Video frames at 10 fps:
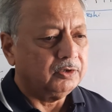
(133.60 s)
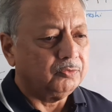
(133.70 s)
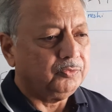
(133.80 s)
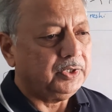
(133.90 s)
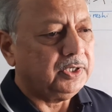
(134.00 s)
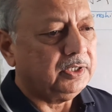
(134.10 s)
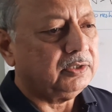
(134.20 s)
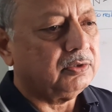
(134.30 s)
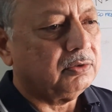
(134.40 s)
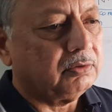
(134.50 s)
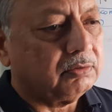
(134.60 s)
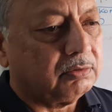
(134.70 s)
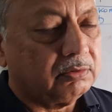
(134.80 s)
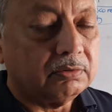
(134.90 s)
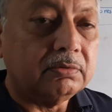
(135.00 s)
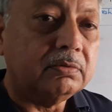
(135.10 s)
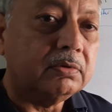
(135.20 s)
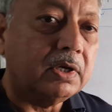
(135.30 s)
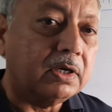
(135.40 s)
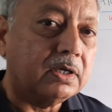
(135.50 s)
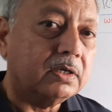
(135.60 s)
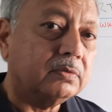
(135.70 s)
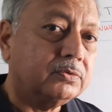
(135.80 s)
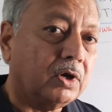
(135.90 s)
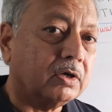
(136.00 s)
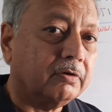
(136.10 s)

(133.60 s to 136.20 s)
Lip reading: we talk